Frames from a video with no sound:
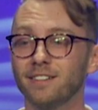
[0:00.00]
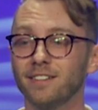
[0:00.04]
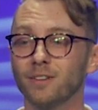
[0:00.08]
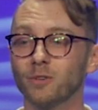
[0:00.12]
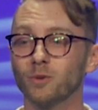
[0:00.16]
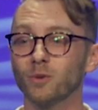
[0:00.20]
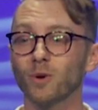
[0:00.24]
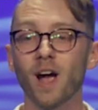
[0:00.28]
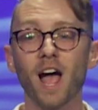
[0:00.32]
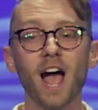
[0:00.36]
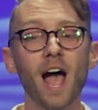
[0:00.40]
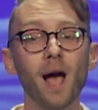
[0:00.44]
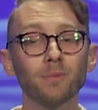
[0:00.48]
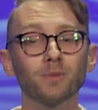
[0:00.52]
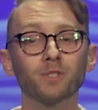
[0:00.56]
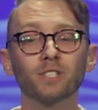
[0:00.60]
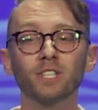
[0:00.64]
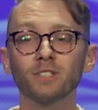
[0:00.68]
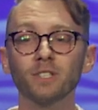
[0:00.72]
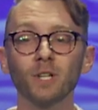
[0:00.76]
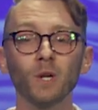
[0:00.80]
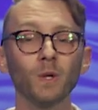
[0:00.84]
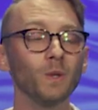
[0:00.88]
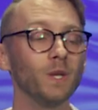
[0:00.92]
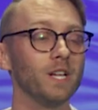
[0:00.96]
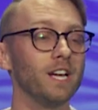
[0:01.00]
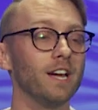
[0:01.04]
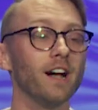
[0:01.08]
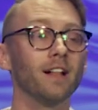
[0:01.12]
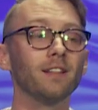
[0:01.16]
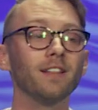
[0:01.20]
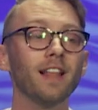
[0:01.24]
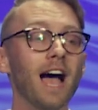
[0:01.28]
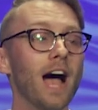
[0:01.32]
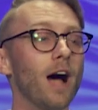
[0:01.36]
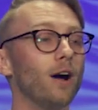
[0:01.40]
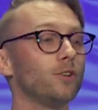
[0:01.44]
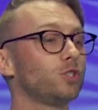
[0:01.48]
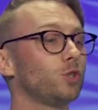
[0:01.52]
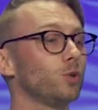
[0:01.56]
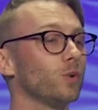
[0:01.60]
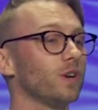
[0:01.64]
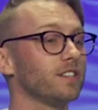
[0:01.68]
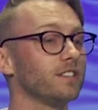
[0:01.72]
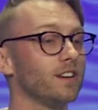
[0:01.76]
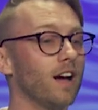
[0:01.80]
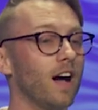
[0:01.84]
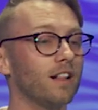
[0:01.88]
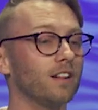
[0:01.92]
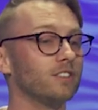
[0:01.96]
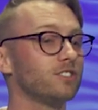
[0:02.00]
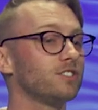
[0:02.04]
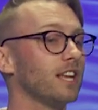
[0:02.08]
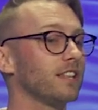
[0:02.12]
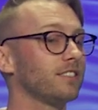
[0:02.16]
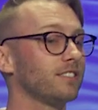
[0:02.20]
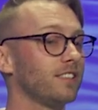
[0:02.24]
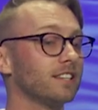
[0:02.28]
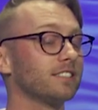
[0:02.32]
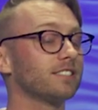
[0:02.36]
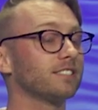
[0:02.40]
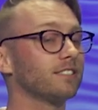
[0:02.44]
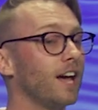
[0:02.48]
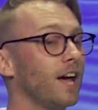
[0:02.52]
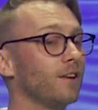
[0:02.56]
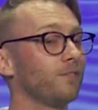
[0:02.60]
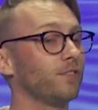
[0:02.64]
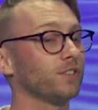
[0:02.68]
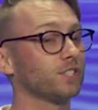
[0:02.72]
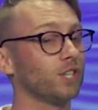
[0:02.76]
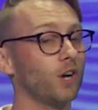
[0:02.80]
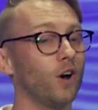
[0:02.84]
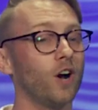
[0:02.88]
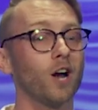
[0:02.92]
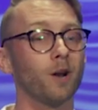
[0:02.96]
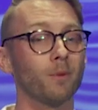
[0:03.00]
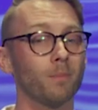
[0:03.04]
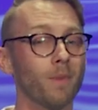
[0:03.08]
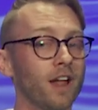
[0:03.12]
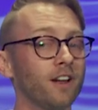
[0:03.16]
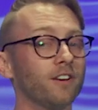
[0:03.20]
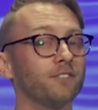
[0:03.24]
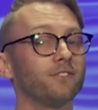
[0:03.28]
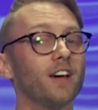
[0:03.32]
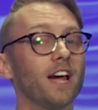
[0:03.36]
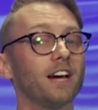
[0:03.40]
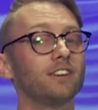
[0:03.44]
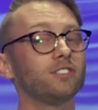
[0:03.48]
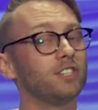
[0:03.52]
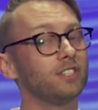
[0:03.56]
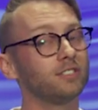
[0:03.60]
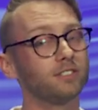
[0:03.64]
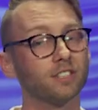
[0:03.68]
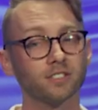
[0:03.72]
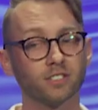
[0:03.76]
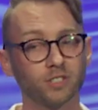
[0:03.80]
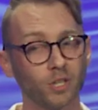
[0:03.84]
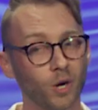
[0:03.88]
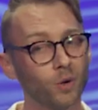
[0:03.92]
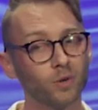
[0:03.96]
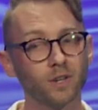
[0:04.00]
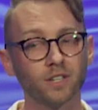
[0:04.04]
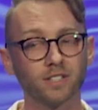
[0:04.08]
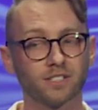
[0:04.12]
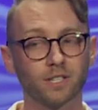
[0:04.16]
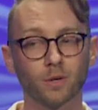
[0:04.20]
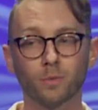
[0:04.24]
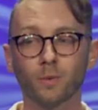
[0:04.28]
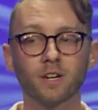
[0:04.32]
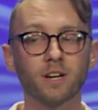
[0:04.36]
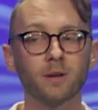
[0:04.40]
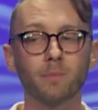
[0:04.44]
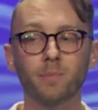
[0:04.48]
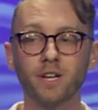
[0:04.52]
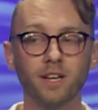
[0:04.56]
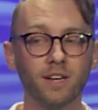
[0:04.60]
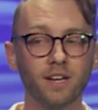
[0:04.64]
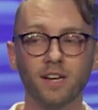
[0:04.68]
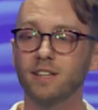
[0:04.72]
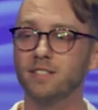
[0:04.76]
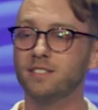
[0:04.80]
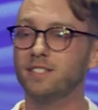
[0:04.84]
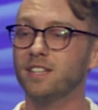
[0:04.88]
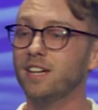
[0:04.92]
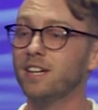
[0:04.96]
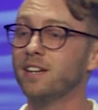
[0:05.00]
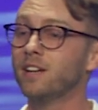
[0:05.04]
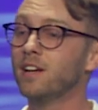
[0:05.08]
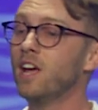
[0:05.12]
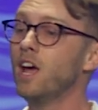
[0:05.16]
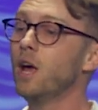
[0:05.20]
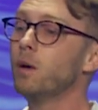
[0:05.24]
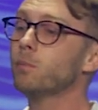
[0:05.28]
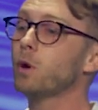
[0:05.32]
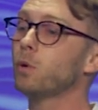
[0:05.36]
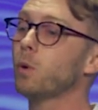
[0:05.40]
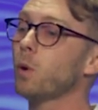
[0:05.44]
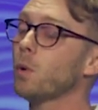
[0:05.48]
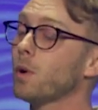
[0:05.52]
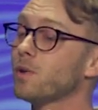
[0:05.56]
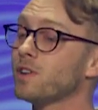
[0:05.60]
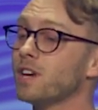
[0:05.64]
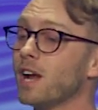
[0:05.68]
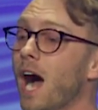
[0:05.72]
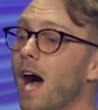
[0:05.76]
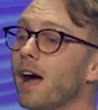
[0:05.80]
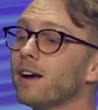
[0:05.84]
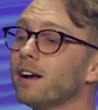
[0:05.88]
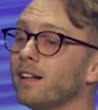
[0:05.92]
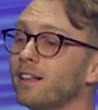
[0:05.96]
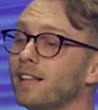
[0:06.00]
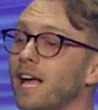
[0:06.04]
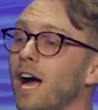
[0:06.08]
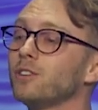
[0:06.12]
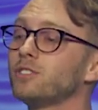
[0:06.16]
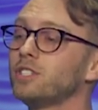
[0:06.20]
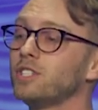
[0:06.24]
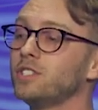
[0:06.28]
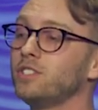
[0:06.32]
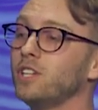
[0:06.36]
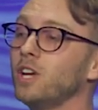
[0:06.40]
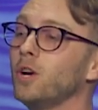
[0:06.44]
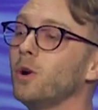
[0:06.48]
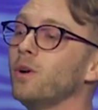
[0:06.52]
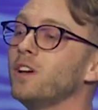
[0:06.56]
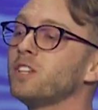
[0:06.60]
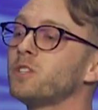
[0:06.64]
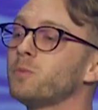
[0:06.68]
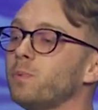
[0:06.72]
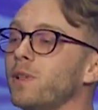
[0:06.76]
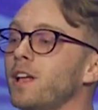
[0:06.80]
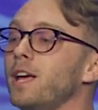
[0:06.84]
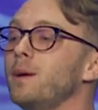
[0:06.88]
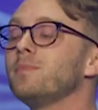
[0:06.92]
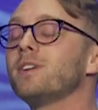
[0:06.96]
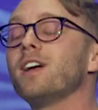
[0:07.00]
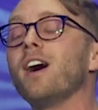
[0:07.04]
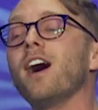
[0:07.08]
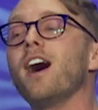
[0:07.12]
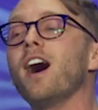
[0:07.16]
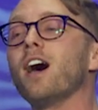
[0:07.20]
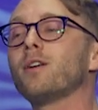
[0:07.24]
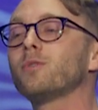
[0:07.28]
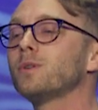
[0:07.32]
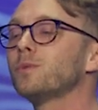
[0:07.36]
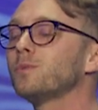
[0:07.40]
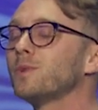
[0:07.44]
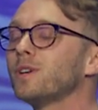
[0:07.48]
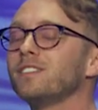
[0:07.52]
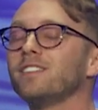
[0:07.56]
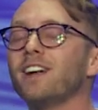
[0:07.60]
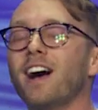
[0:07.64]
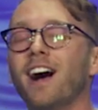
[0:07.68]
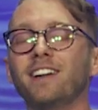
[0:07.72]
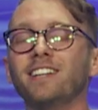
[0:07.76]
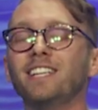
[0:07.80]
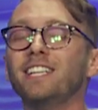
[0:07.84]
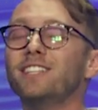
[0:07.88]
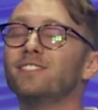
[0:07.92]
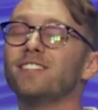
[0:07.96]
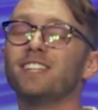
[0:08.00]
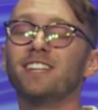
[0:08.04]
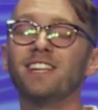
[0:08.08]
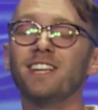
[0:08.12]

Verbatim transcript: We're absolutely allowed to acknowledge that this life is hard. Matter of fact, Jesus told us it wouldn't be easy. But what we're not allowed to do is blame God when we're not even